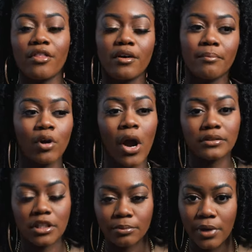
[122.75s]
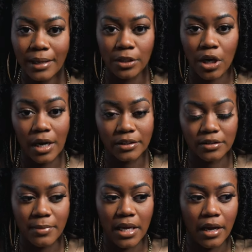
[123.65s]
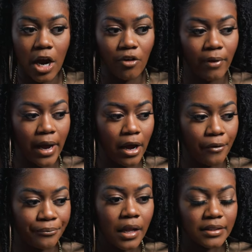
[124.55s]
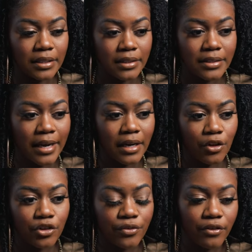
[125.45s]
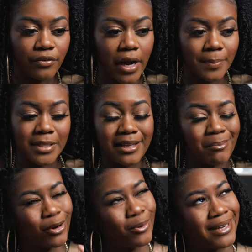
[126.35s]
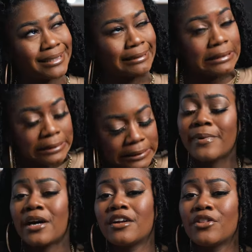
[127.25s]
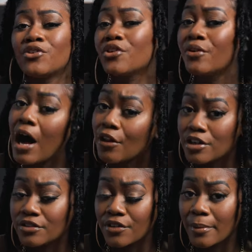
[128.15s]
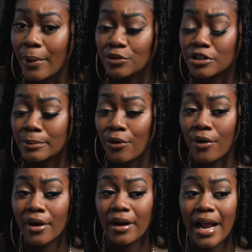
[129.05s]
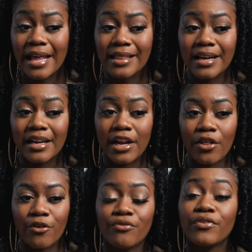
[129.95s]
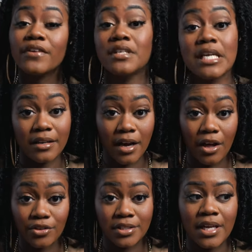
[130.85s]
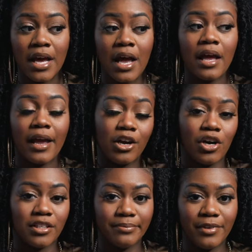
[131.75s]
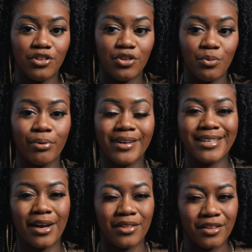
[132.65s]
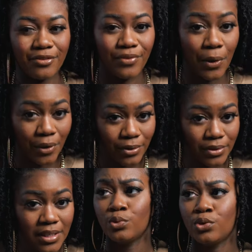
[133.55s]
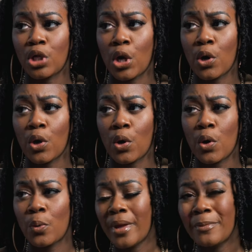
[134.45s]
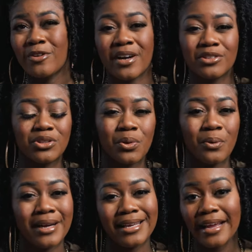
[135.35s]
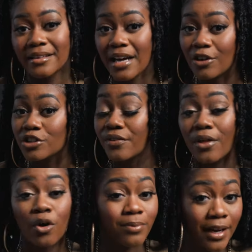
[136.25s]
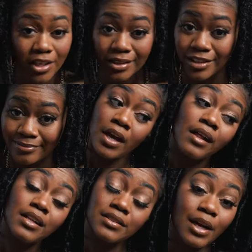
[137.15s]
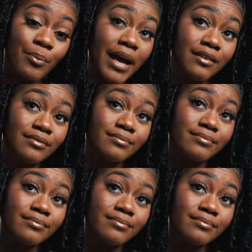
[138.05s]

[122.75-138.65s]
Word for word: the project probably cost me around, let's see, $10 for the frames because I broke one. It was about another $2 for the poster board, and then another $15 it cost me to print out the photos. So maybe around $28 for the whole project. That's not bad.